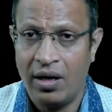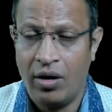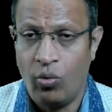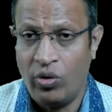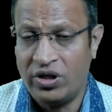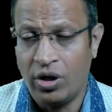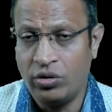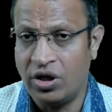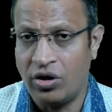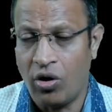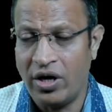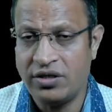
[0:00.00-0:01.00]
without the
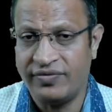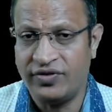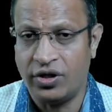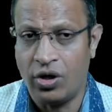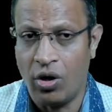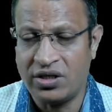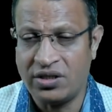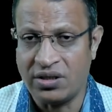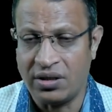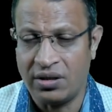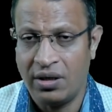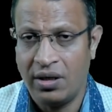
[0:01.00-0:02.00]
knowledge of the doctor,
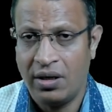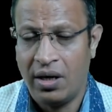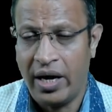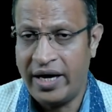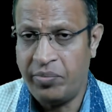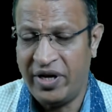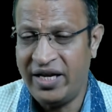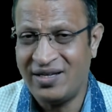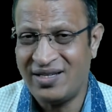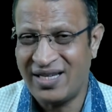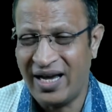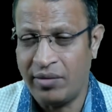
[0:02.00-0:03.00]
and many a
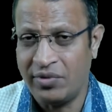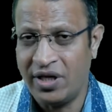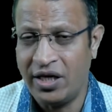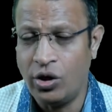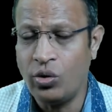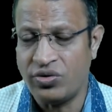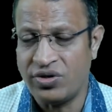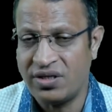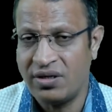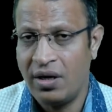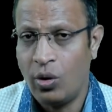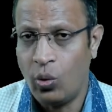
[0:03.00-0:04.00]
time they use
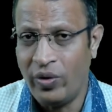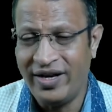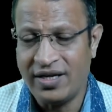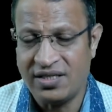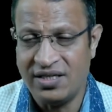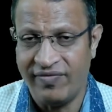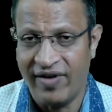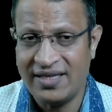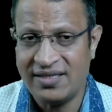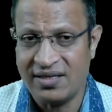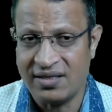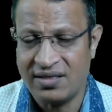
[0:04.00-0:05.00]
various
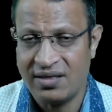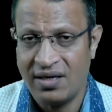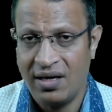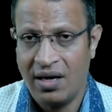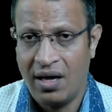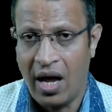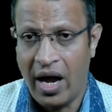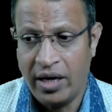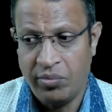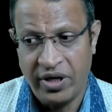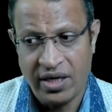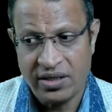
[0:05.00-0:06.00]
devices, and
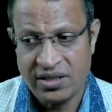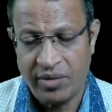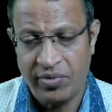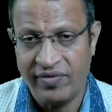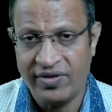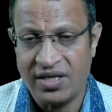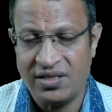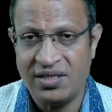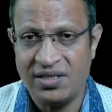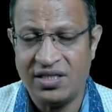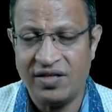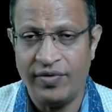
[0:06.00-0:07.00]
many a time even the
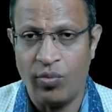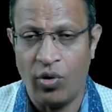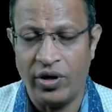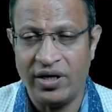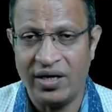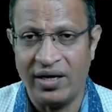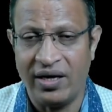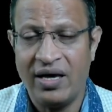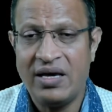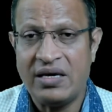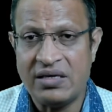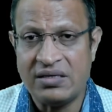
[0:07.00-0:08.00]
CCTV monitoring
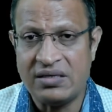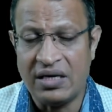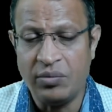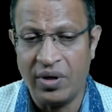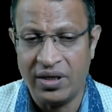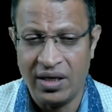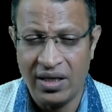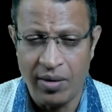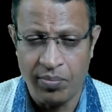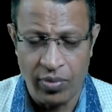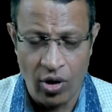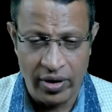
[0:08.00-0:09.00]
is done by the
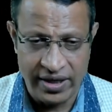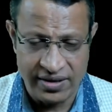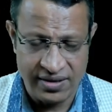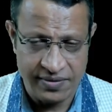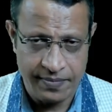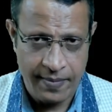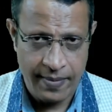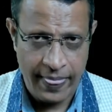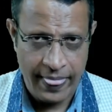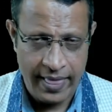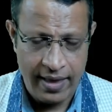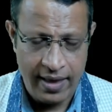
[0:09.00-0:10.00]
employees.
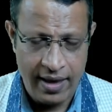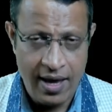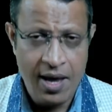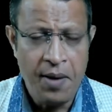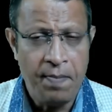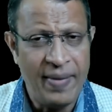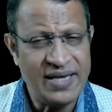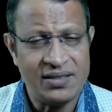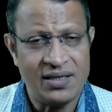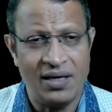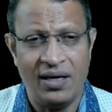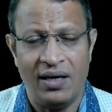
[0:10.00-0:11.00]

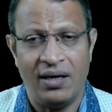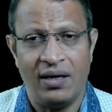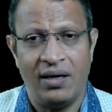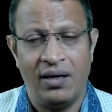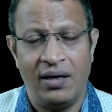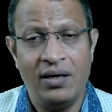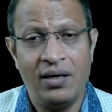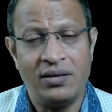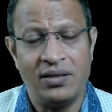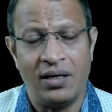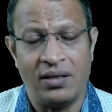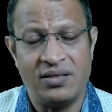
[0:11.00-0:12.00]
Basically, here
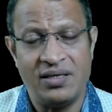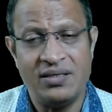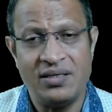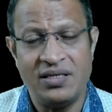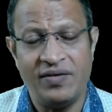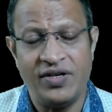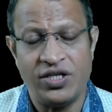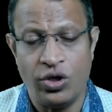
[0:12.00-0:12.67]
the CCTV is